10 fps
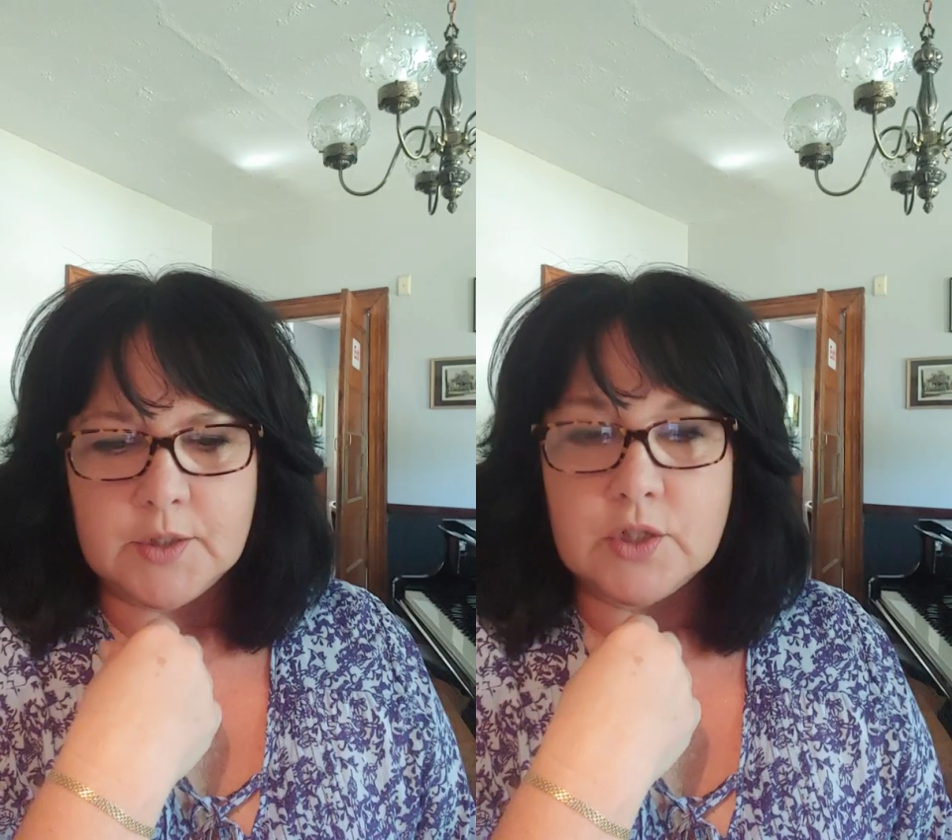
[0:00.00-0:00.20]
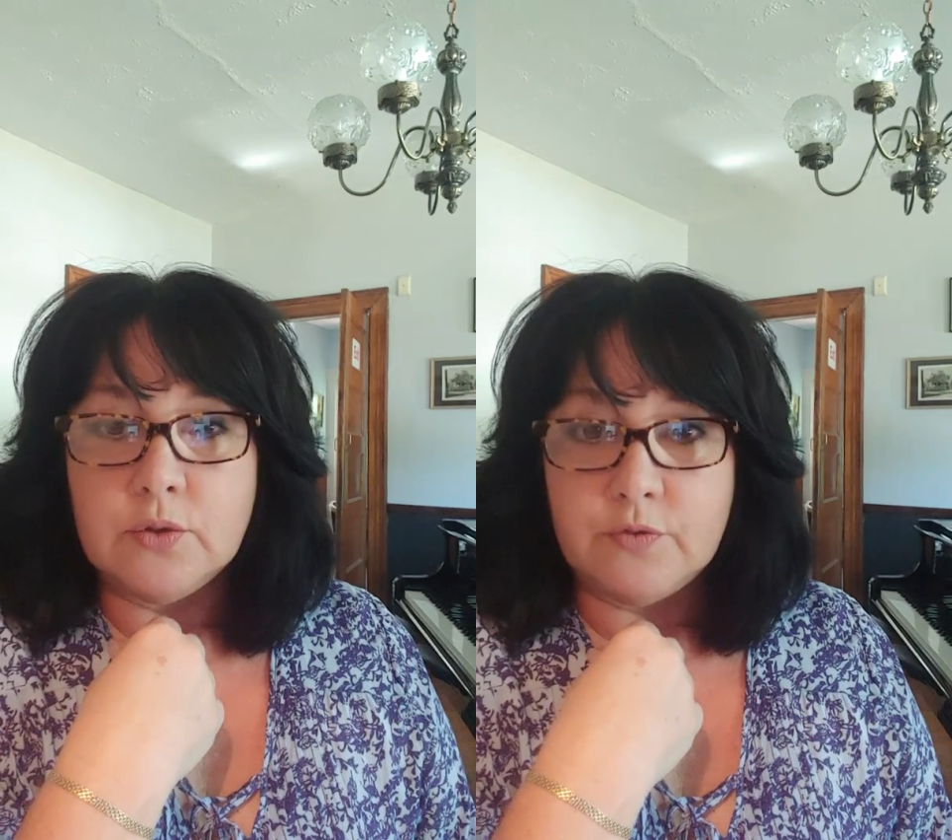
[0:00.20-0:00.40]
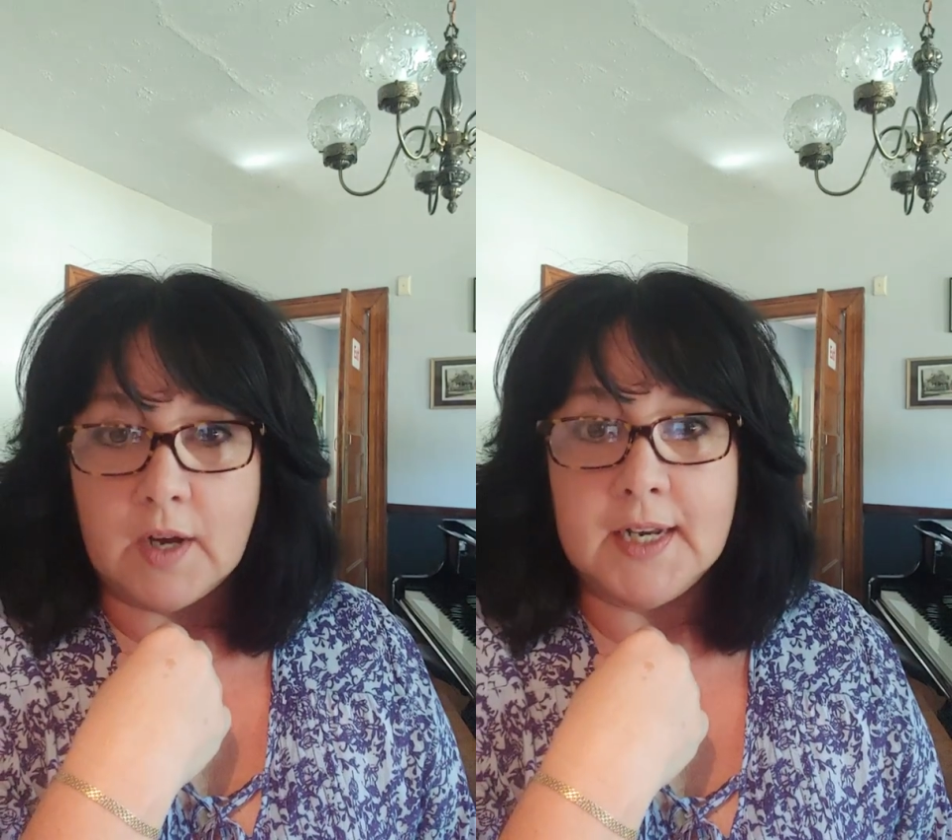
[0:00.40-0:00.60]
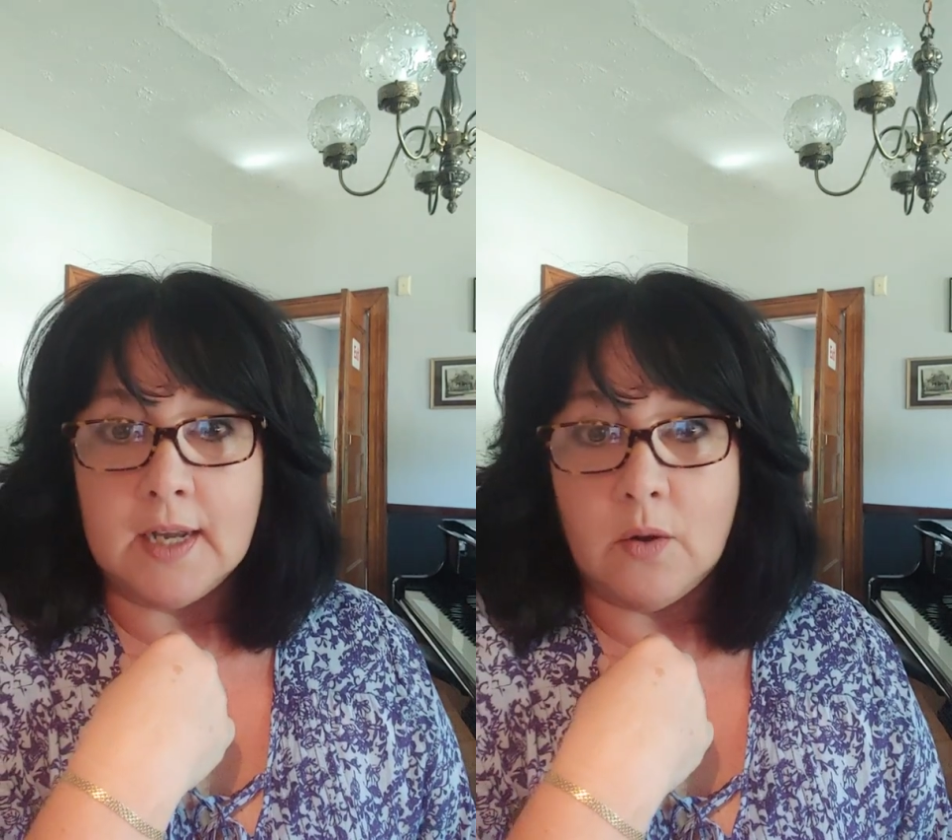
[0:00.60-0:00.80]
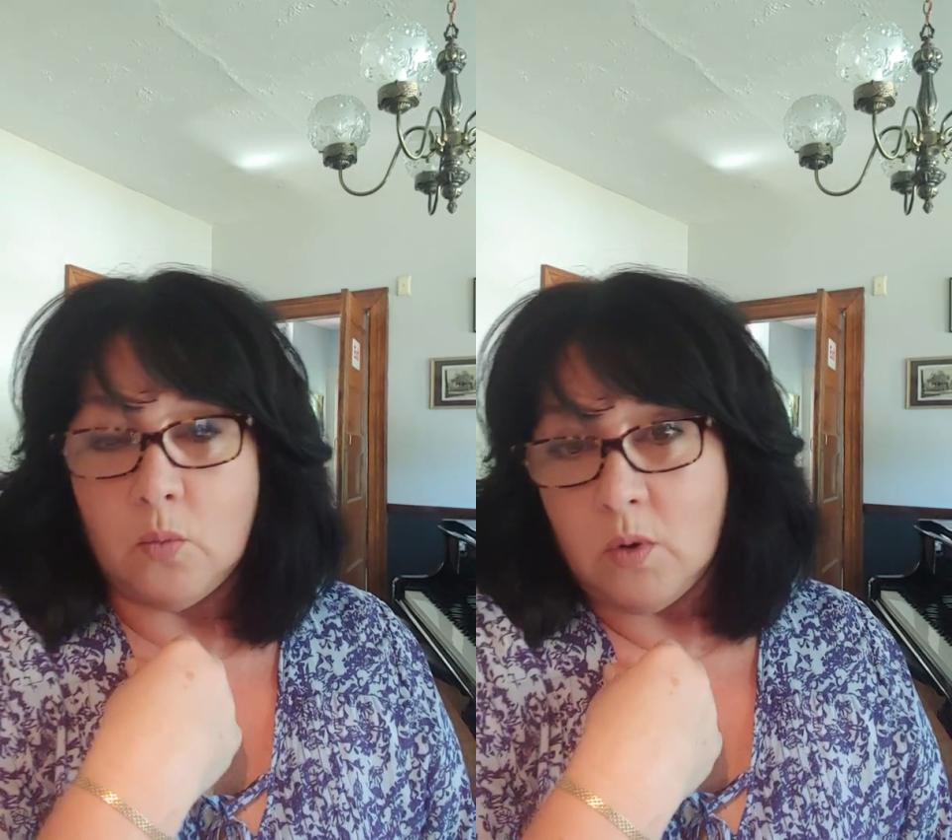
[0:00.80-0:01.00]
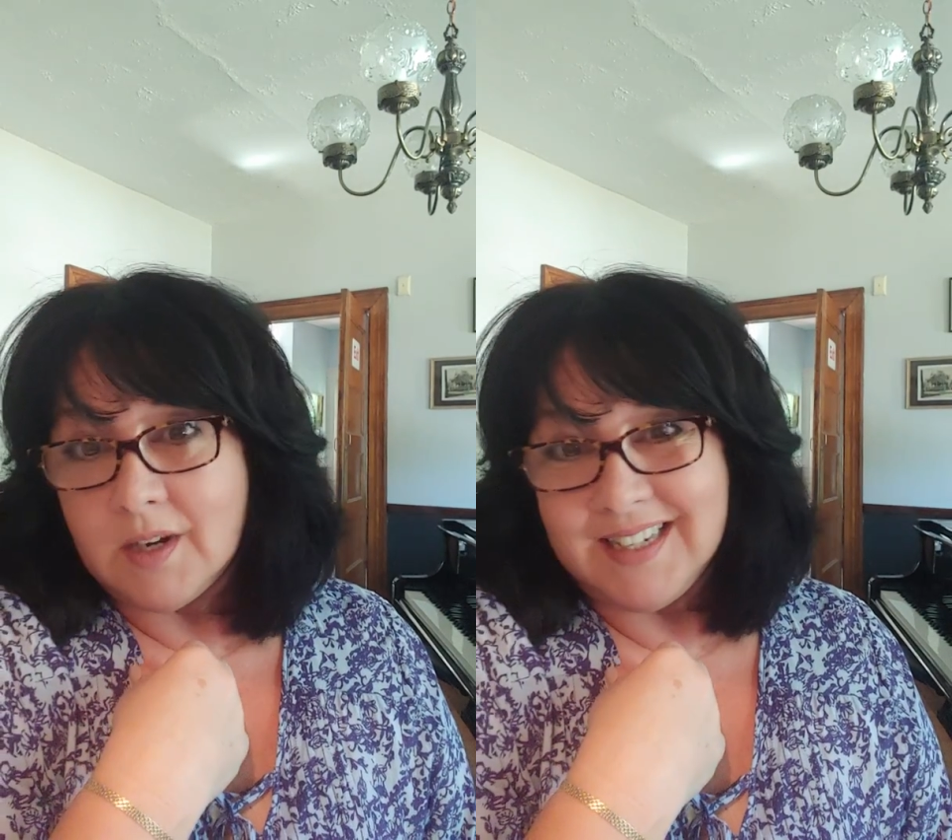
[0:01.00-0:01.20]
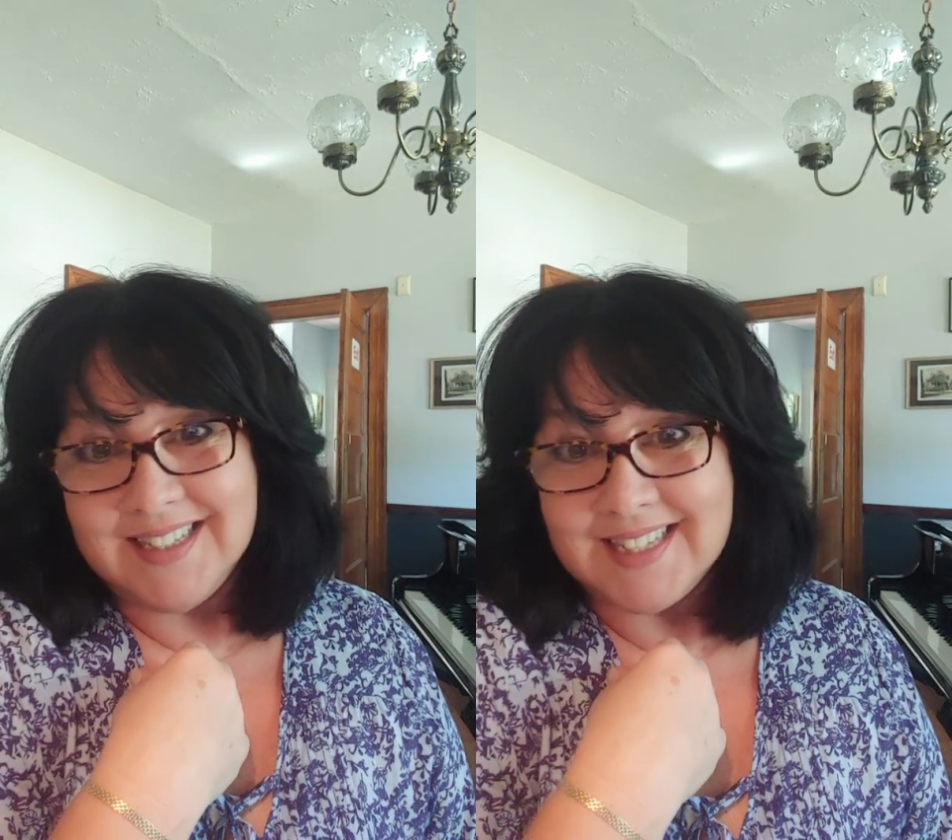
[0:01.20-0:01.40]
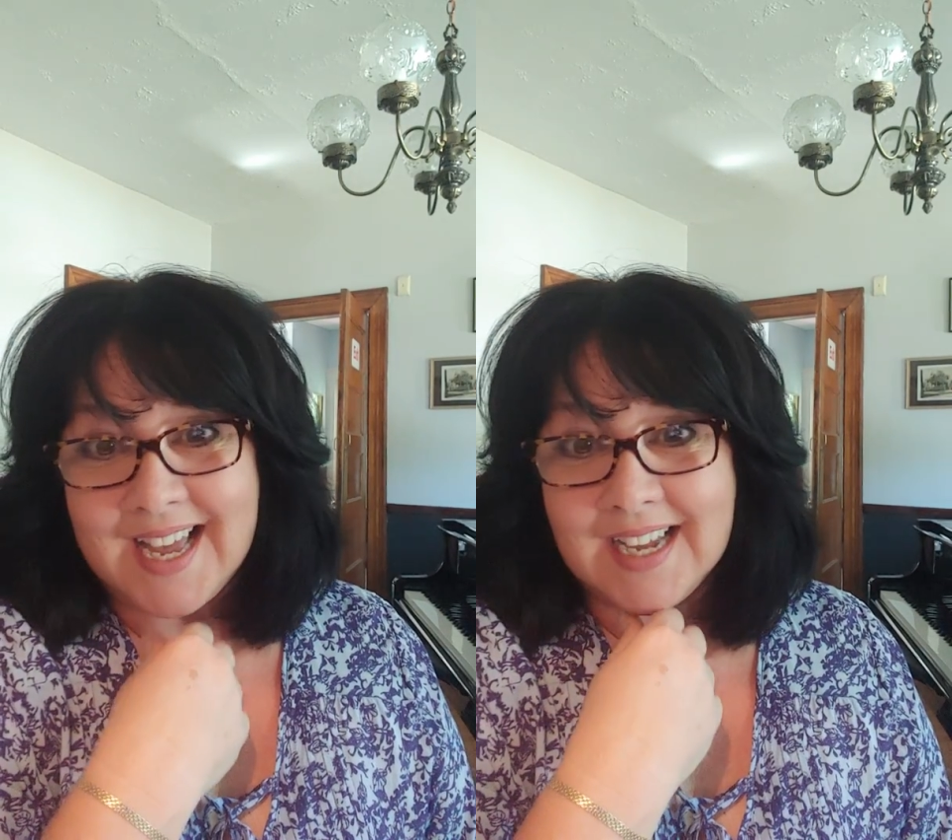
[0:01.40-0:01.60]
to find out what
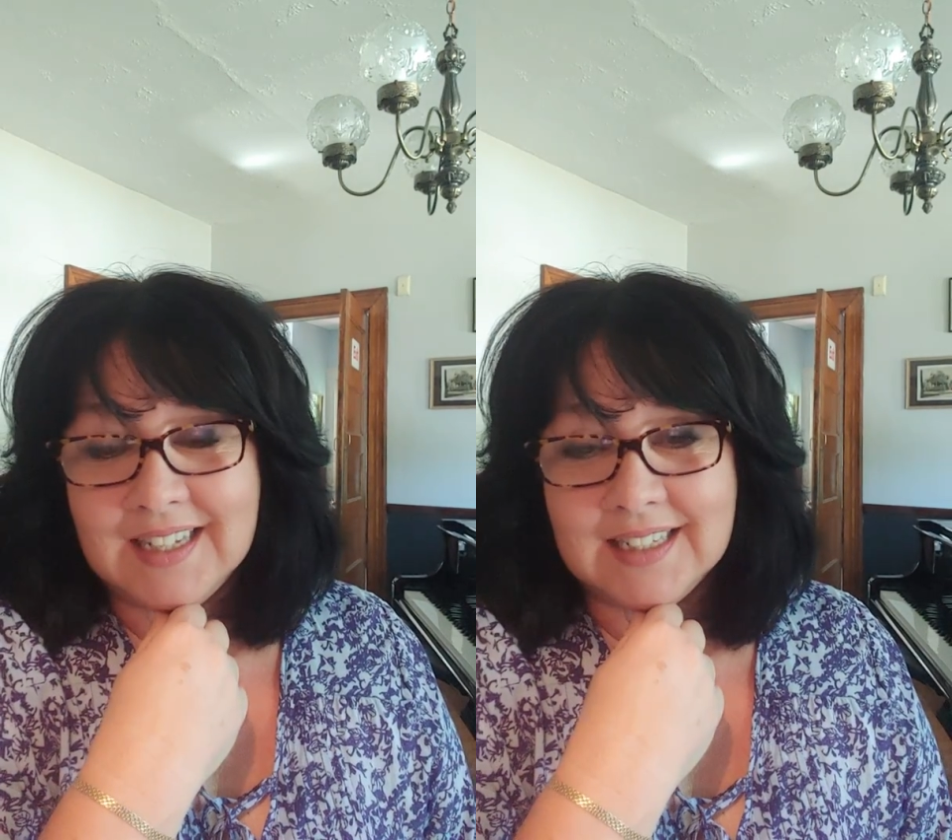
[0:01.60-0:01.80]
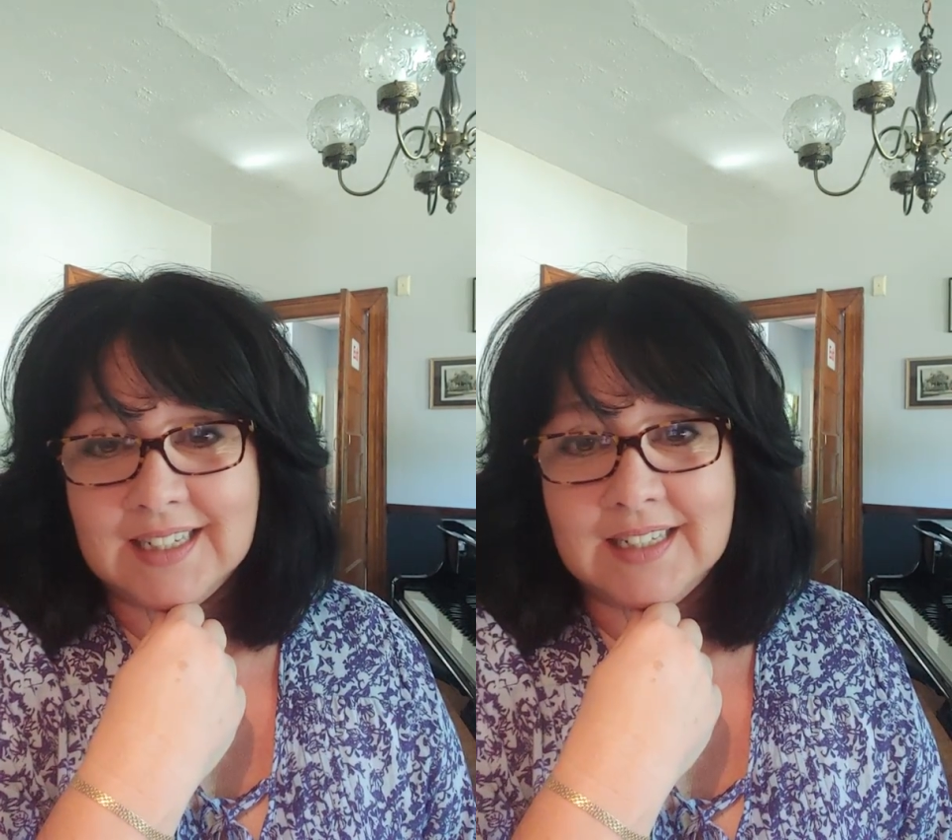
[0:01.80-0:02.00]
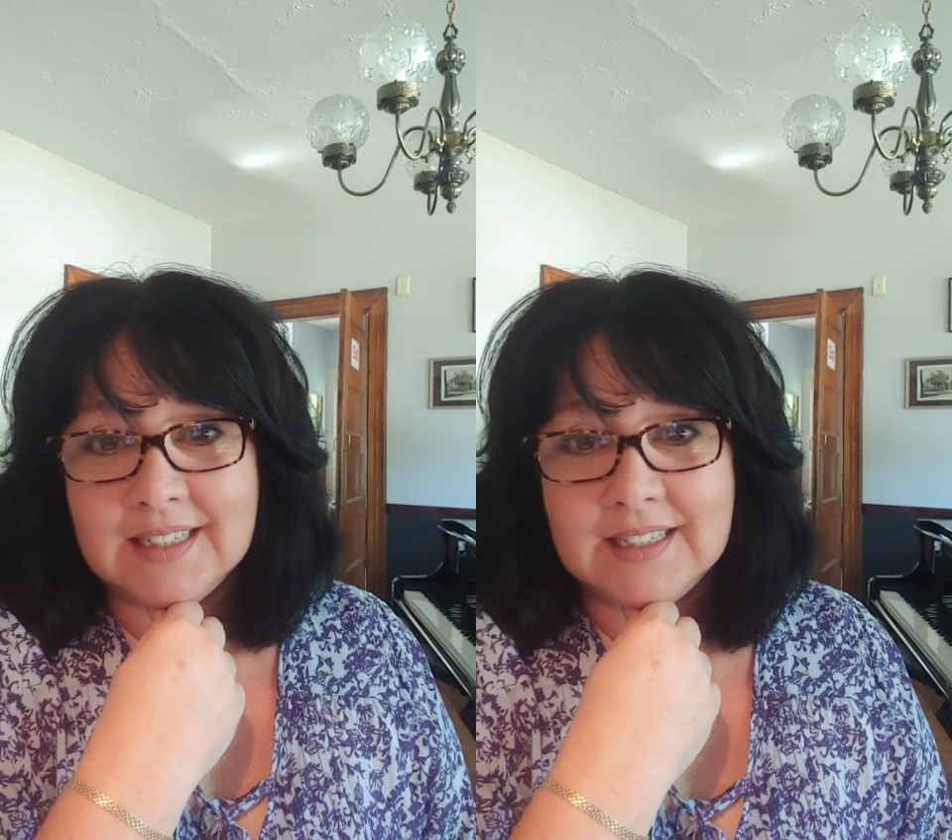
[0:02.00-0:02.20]
exactly